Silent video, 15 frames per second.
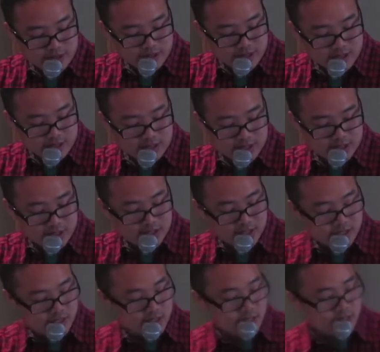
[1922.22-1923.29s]
you guys
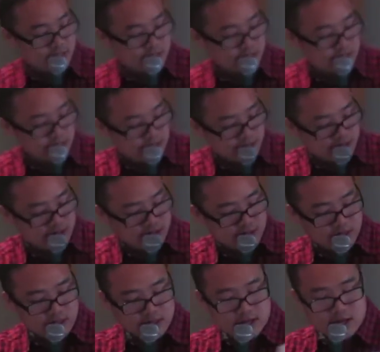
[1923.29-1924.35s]

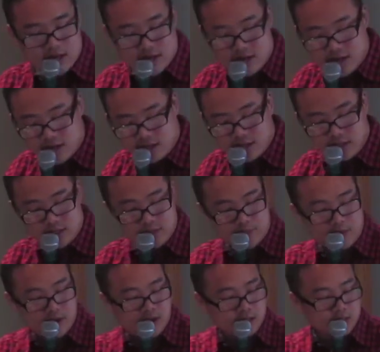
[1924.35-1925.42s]
that nothing is
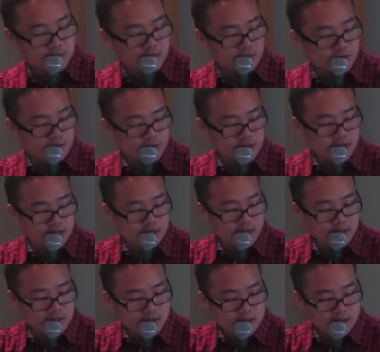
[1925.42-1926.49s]
impossible for God.
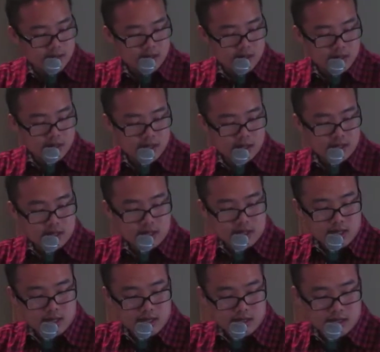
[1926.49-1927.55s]

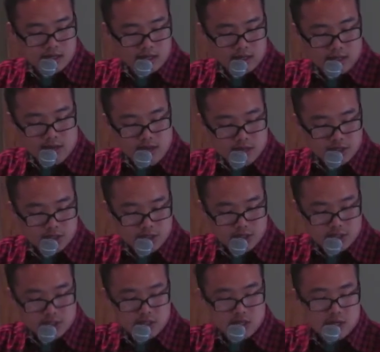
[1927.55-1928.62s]
Nothing is,
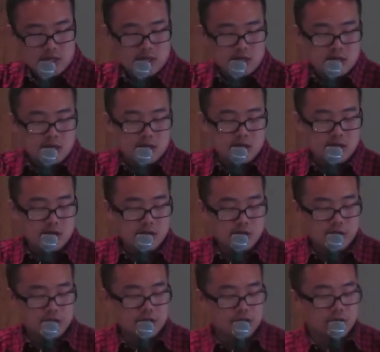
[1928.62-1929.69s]
your
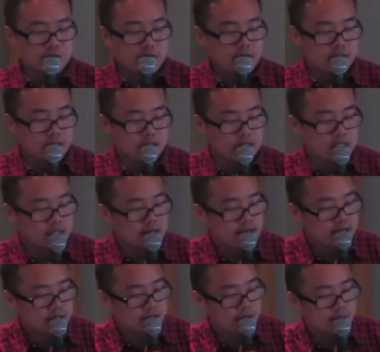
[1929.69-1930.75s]
situation is
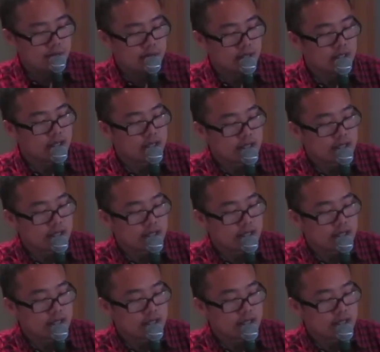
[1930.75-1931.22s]
not too big.